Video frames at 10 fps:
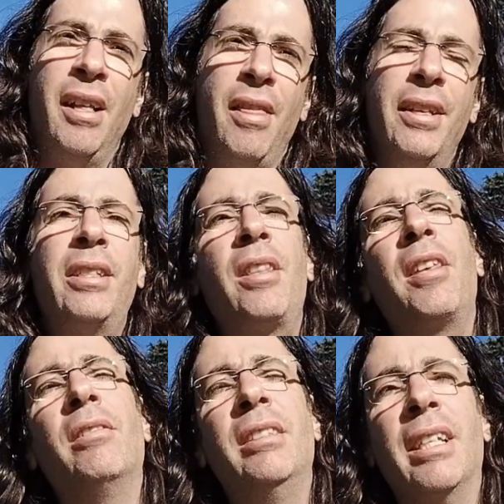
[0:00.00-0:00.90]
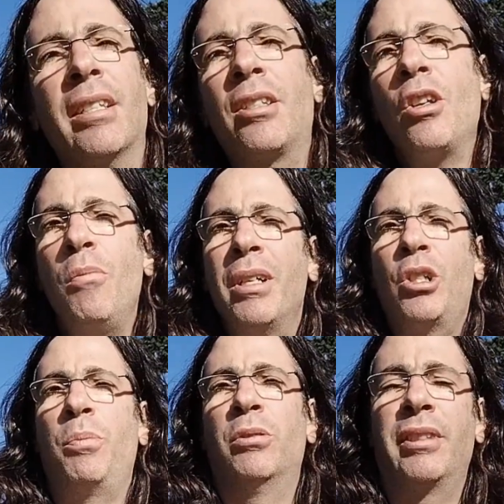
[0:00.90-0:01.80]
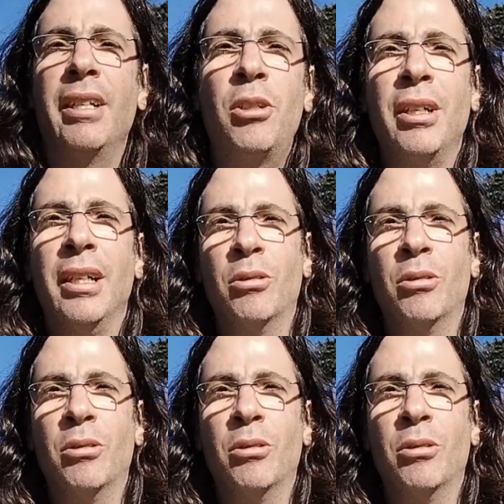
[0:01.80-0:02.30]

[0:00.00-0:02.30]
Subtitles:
This theory has so much potential